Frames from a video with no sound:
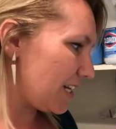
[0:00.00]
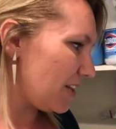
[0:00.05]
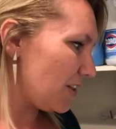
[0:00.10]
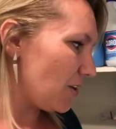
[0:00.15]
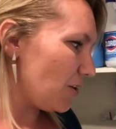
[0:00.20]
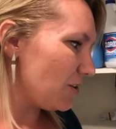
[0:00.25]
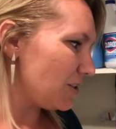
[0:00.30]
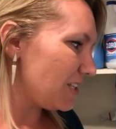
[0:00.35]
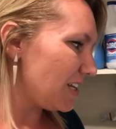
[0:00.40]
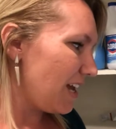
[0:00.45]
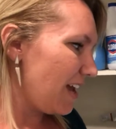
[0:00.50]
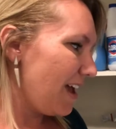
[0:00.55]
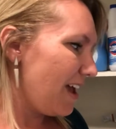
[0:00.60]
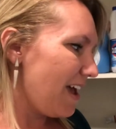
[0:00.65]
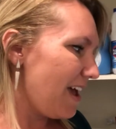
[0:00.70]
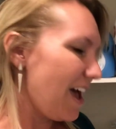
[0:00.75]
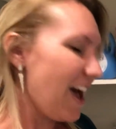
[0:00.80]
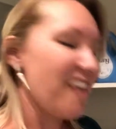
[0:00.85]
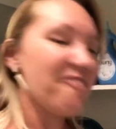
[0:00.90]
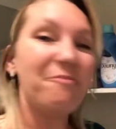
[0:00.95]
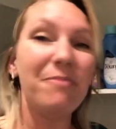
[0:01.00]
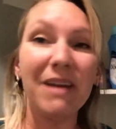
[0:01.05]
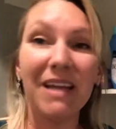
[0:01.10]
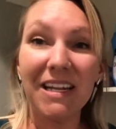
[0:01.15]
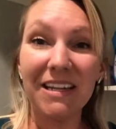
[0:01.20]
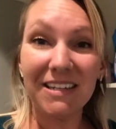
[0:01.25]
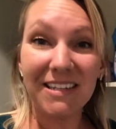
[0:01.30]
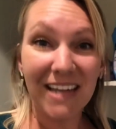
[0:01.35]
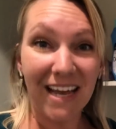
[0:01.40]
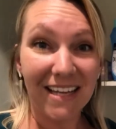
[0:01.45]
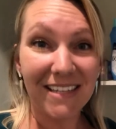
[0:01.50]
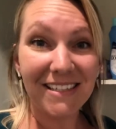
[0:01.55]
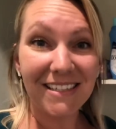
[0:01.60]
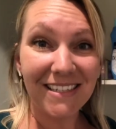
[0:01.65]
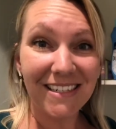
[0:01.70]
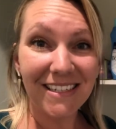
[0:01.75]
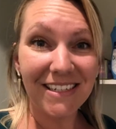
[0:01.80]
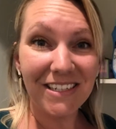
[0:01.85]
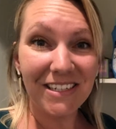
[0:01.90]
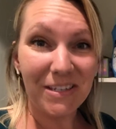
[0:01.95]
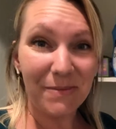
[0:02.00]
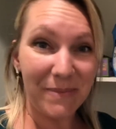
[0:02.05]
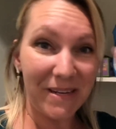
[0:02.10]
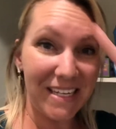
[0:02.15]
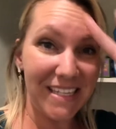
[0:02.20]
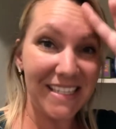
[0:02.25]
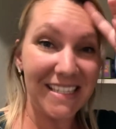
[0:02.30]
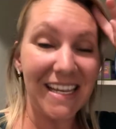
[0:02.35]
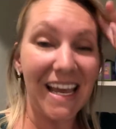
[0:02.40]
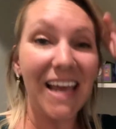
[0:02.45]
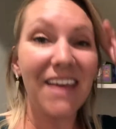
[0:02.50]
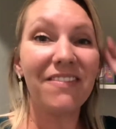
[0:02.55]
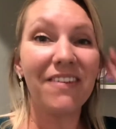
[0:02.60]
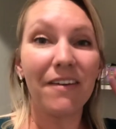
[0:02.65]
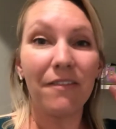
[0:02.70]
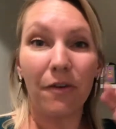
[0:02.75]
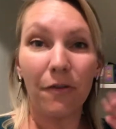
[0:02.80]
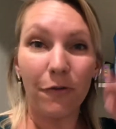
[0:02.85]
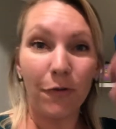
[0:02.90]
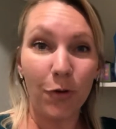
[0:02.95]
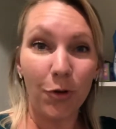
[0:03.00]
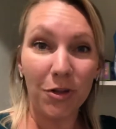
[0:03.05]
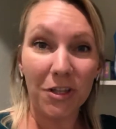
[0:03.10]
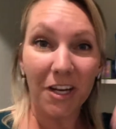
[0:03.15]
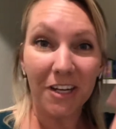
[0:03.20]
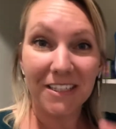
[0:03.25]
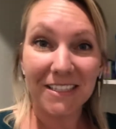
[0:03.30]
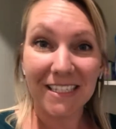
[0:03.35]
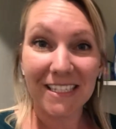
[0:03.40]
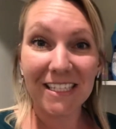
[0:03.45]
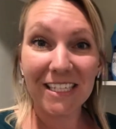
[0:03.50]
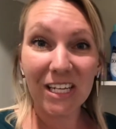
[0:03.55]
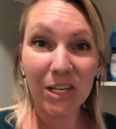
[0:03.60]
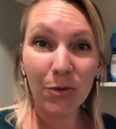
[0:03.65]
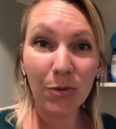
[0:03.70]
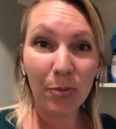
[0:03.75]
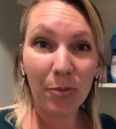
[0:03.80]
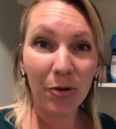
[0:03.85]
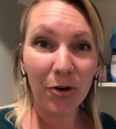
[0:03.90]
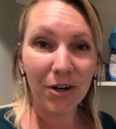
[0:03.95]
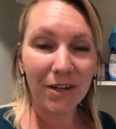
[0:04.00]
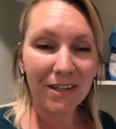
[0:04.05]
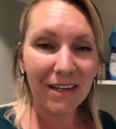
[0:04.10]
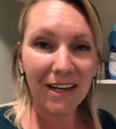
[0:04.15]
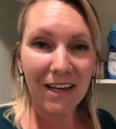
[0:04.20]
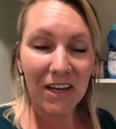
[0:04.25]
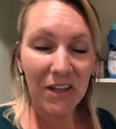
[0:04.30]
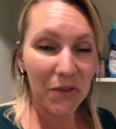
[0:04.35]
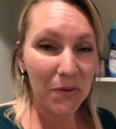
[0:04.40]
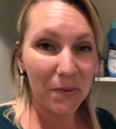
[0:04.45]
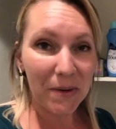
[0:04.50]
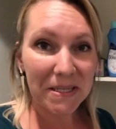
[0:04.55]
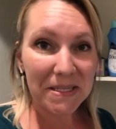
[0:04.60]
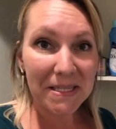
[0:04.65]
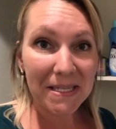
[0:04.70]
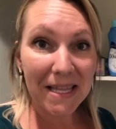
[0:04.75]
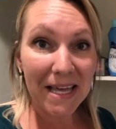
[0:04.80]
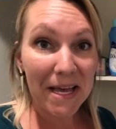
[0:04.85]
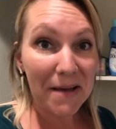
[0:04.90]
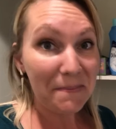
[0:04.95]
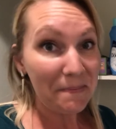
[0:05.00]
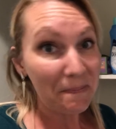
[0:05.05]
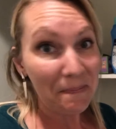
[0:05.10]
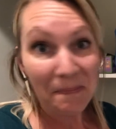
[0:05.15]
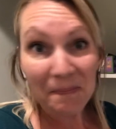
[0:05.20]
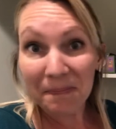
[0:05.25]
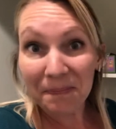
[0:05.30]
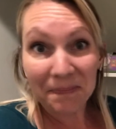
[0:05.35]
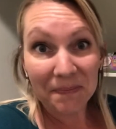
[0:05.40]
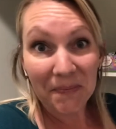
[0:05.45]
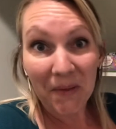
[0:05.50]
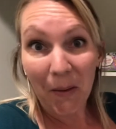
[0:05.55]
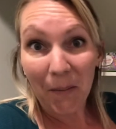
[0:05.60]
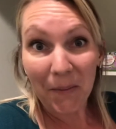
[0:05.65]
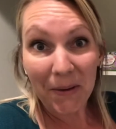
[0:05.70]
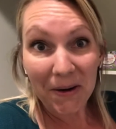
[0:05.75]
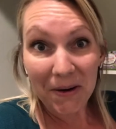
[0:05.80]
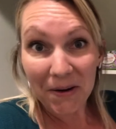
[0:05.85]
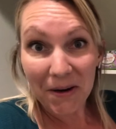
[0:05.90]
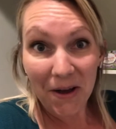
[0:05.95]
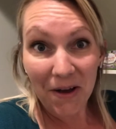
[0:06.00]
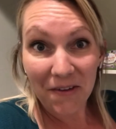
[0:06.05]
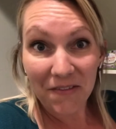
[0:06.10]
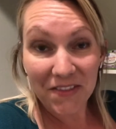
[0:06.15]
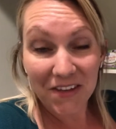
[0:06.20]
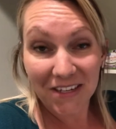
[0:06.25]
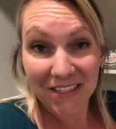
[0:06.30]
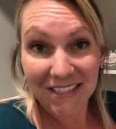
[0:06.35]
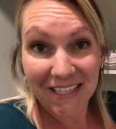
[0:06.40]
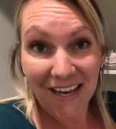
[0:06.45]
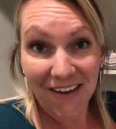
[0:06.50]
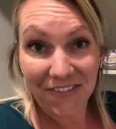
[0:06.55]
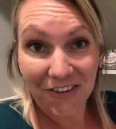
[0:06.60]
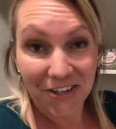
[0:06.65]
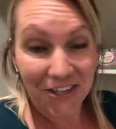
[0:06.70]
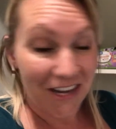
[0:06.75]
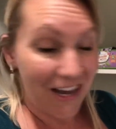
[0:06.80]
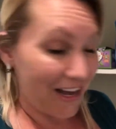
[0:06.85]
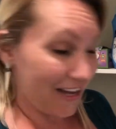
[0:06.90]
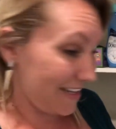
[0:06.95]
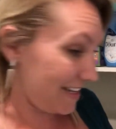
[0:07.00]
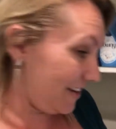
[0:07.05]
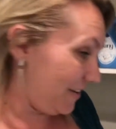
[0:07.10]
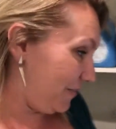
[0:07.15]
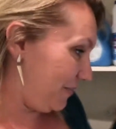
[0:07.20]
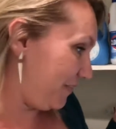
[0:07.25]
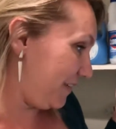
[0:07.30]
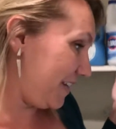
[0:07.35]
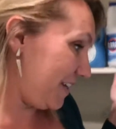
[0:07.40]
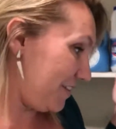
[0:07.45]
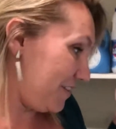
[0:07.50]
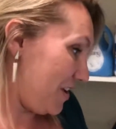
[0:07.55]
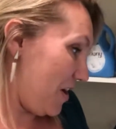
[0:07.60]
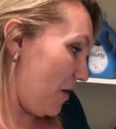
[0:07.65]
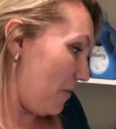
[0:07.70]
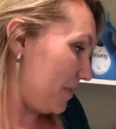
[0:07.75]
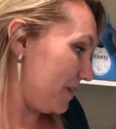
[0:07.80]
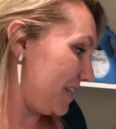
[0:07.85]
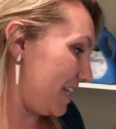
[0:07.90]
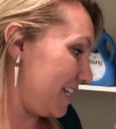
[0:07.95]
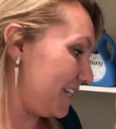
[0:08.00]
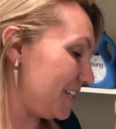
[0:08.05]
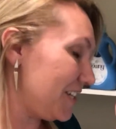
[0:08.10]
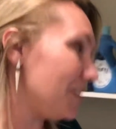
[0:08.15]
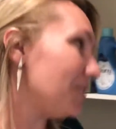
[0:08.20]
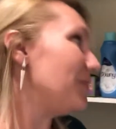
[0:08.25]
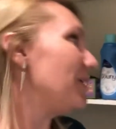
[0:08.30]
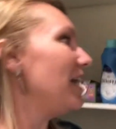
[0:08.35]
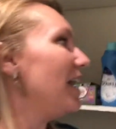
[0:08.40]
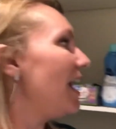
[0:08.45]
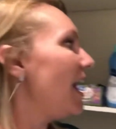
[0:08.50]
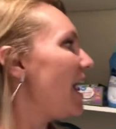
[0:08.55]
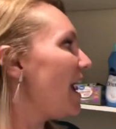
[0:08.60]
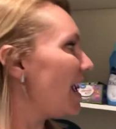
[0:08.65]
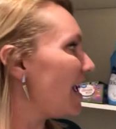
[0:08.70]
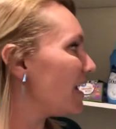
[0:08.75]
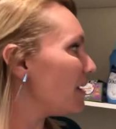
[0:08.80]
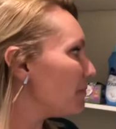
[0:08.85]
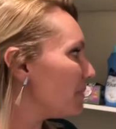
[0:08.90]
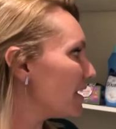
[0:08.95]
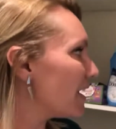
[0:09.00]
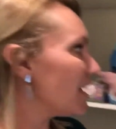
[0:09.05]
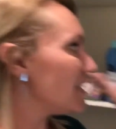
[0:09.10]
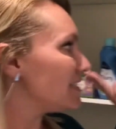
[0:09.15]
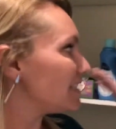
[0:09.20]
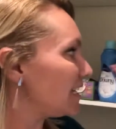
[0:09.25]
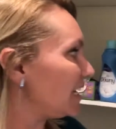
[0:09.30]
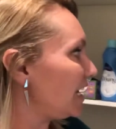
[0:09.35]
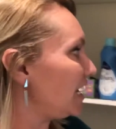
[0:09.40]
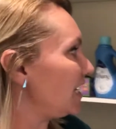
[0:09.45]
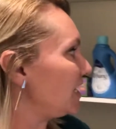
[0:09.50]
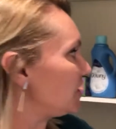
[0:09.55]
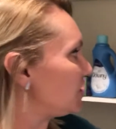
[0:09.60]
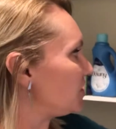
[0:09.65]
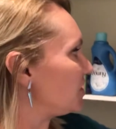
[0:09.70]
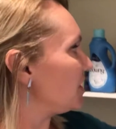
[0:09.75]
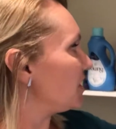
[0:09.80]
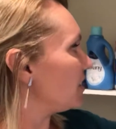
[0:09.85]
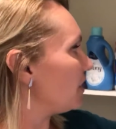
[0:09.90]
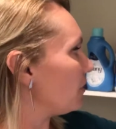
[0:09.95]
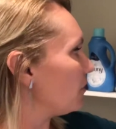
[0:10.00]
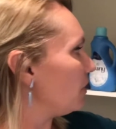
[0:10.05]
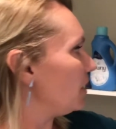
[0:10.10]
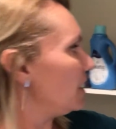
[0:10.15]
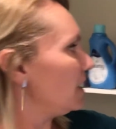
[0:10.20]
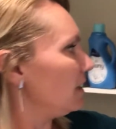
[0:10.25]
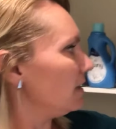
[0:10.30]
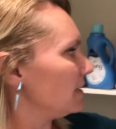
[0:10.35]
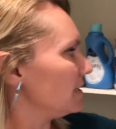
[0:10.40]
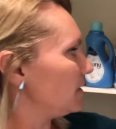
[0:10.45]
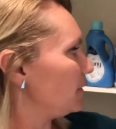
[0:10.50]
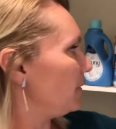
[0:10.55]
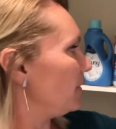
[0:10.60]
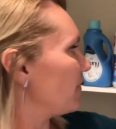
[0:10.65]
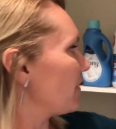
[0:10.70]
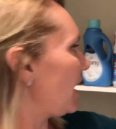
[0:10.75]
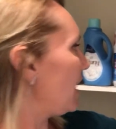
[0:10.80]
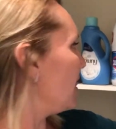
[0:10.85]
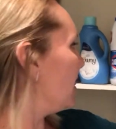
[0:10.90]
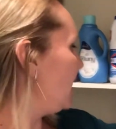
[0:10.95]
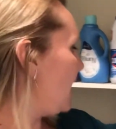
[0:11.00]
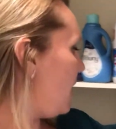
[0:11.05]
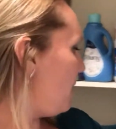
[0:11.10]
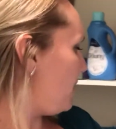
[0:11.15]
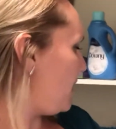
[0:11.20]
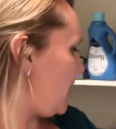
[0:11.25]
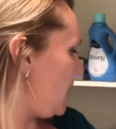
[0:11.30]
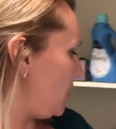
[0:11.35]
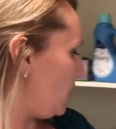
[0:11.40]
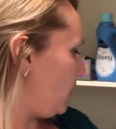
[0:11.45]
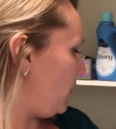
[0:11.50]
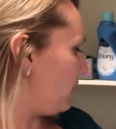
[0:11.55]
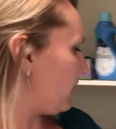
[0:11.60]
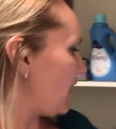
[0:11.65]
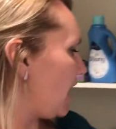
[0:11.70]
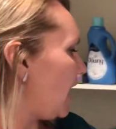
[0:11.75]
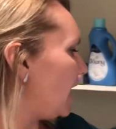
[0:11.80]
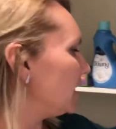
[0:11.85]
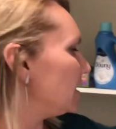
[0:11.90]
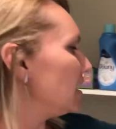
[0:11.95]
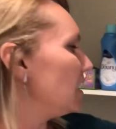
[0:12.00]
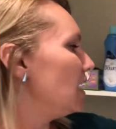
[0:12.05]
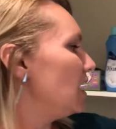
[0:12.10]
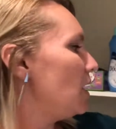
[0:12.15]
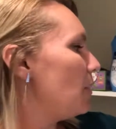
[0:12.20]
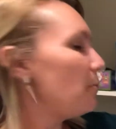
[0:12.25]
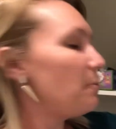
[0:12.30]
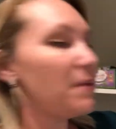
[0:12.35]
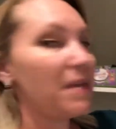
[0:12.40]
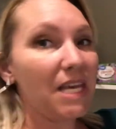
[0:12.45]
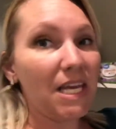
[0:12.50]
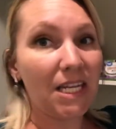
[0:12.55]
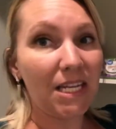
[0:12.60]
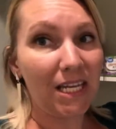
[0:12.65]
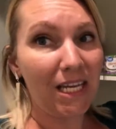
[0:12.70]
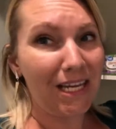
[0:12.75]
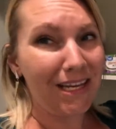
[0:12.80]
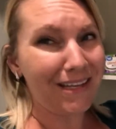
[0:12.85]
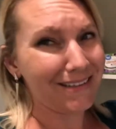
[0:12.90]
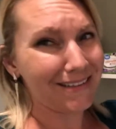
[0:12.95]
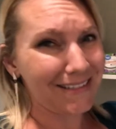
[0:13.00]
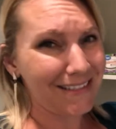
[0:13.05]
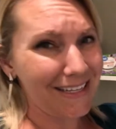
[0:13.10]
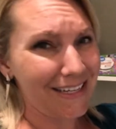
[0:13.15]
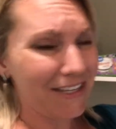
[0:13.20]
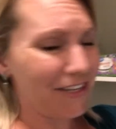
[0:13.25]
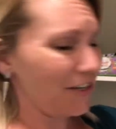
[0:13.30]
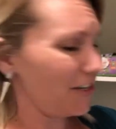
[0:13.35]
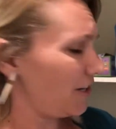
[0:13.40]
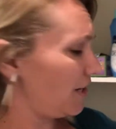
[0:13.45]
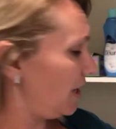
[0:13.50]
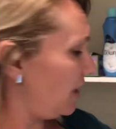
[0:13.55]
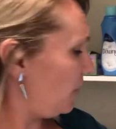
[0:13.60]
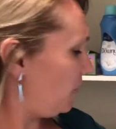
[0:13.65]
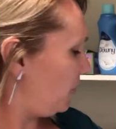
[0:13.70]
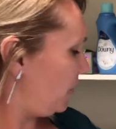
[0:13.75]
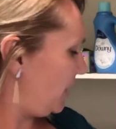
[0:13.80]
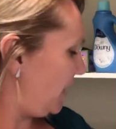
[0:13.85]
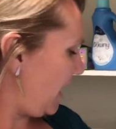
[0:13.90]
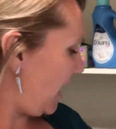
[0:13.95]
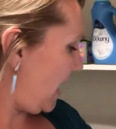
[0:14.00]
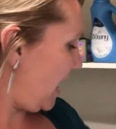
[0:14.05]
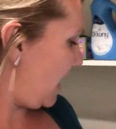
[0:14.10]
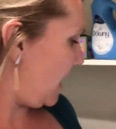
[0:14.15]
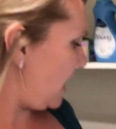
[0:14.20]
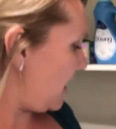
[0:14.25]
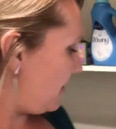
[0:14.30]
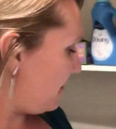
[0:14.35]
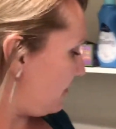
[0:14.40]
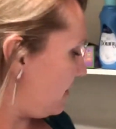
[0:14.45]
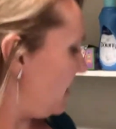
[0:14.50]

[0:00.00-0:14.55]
of those have been tested to be safe, have a full toxicity report. The rest of them, we don't know if they're safe or not. We don't know what they do. And because each, let's say we've got lemon, we've got peony and cedar, we have